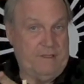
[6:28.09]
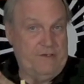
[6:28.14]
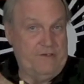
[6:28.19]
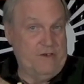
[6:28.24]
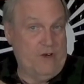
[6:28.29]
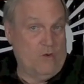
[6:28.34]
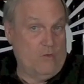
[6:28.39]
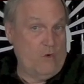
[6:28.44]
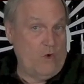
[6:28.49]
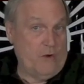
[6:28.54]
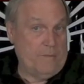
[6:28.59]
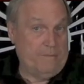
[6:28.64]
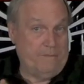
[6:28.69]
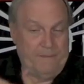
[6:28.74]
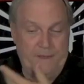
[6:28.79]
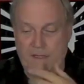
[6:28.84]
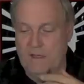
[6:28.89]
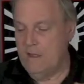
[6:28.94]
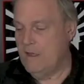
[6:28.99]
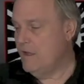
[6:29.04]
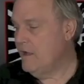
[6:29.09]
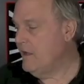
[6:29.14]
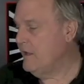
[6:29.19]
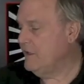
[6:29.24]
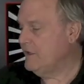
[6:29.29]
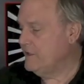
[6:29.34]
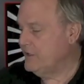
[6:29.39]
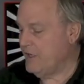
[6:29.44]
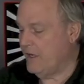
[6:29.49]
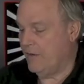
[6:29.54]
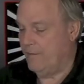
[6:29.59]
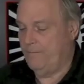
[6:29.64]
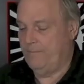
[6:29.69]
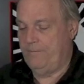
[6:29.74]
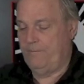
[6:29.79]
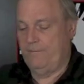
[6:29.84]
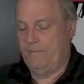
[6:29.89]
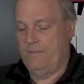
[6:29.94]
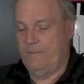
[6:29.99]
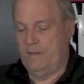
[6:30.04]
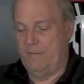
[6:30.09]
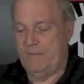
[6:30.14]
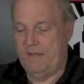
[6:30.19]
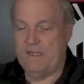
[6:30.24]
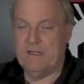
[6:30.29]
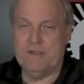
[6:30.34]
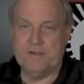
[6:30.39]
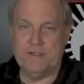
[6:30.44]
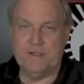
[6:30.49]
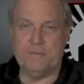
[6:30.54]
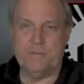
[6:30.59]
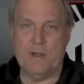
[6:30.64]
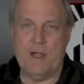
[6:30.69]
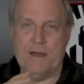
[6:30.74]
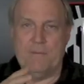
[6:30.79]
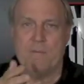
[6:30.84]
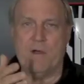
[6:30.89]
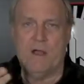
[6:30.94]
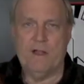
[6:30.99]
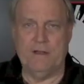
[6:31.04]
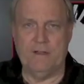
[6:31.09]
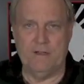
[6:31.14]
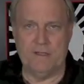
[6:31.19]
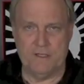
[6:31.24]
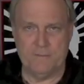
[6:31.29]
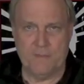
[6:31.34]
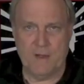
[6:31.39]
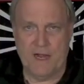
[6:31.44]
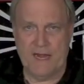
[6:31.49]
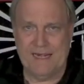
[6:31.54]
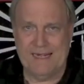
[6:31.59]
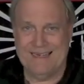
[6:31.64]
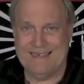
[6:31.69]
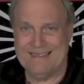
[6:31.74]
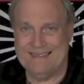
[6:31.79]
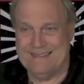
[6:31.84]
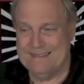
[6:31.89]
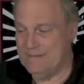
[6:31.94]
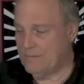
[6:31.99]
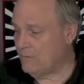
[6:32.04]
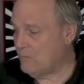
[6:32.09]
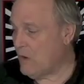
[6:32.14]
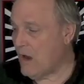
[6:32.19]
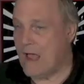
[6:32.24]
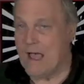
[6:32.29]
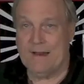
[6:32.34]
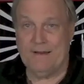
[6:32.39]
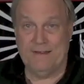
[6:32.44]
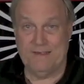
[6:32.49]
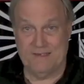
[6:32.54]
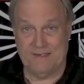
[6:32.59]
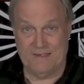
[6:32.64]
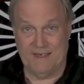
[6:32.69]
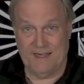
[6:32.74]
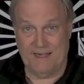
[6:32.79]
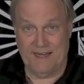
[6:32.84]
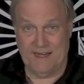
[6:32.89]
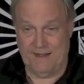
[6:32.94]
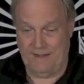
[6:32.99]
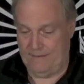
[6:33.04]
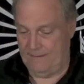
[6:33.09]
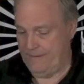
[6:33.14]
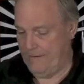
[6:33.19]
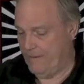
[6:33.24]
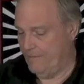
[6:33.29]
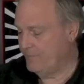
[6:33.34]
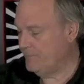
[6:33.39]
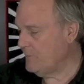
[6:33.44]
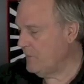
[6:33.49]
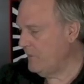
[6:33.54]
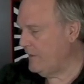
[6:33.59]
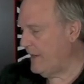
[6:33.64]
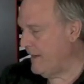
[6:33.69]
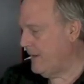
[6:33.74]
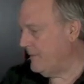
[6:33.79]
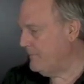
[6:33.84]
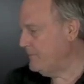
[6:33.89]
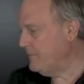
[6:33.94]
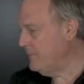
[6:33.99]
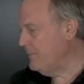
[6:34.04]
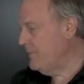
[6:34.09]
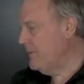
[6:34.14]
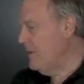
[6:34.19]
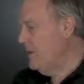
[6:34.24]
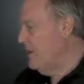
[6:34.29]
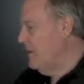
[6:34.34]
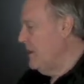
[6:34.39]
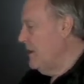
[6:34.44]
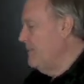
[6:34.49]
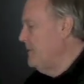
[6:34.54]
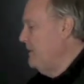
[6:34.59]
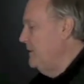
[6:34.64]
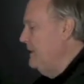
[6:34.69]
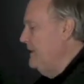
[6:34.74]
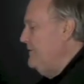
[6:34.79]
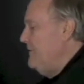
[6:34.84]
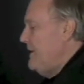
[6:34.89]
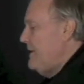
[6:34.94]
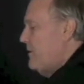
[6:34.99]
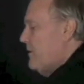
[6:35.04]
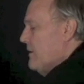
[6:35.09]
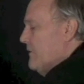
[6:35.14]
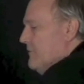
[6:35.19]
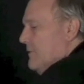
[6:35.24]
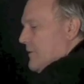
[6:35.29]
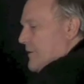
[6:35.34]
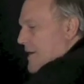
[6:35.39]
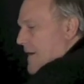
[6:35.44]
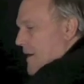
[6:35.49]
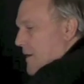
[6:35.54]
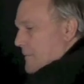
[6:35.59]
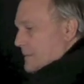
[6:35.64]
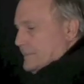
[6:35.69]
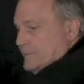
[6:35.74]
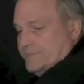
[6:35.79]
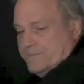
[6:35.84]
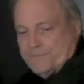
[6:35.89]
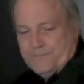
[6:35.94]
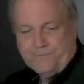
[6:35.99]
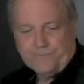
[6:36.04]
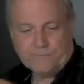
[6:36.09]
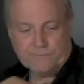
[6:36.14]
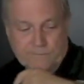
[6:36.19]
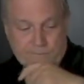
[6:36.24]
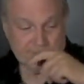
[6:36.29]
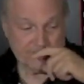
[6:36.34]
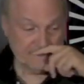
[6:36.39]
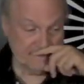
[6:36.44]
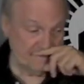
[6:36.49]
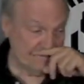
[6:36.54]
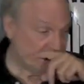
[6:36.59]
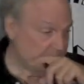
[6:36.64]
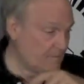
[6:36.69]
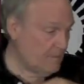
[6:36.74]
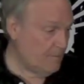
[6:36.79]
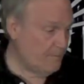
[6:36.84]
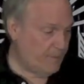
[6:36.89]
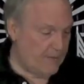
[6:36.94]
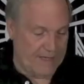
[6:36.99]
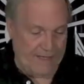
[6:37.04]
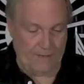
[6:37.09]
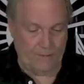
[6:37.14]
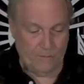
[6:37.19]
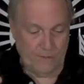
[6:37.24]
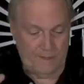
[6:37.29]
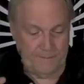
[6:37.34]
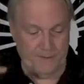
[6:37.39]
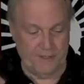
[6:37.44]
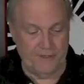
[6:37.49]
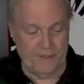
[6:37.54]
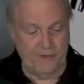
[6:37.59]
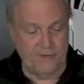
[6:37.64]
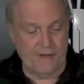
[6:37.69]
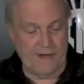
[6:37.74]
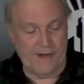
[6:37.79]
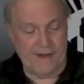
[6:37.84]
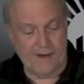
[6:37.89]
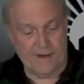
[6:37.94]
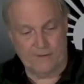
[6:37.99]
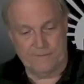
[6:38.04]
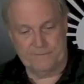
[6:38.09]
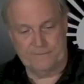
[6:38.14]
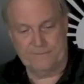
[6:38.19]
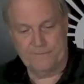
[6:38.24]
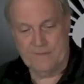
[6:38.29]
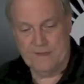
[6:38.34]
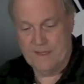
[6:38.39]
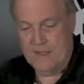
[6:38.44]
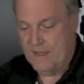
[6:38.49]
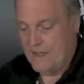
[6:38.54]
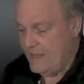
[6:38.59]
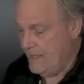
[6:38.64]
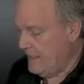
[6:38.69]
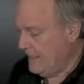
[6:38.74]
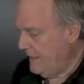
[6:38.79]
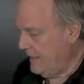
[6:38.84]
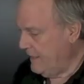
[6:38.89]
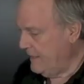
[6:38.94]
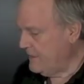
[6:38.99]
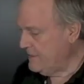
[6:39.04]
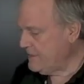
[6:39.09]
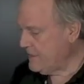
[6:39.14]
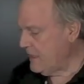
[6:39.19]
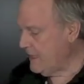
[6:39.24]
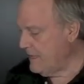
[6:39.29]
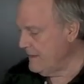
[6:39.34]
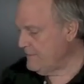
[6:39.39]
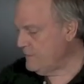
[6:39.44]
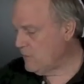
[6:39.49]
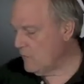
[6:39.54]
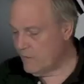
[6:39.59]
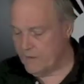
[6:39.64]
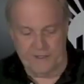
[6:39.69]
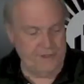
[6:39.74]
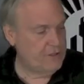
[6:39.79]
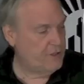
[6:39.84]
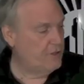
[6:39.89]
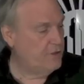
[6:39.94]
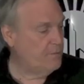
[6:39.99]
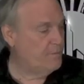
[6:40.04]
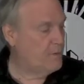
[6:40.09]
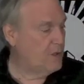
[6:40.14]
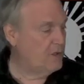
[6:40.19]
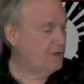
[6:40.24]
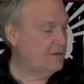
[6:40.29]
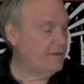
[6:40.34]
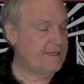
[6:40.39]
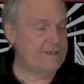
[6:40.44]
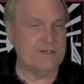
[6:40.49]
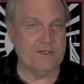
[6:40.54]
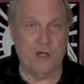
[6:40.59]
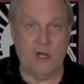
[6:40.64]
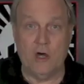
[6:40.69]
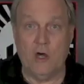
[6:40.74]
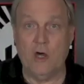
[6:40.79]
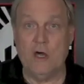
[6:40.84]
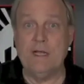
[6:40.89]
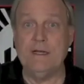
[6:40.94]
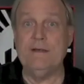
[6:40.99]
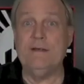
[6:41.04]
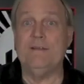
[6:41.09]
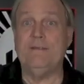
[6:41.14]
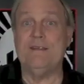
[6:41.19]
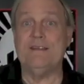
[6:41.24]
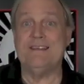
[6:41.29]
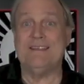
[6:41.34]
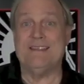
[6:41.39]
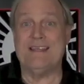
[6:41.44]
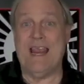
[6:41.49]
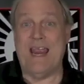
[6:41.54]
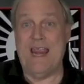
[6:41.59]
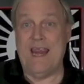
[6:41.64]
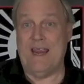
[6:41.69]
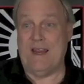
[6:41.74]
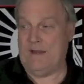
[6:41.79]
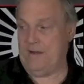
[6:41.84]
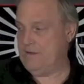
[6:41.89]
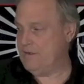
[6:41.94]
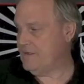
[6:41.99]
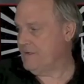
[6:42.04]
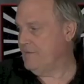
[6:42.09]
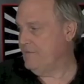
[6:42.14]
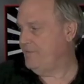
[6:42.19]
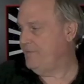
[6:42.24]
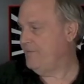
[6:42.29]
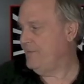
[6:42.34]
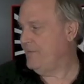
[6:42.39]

no room. So, because the spine rod is sticking in there. Okay, I'm going to leave that off for now. But what I'm going to do now is I'm going to put this on the stands,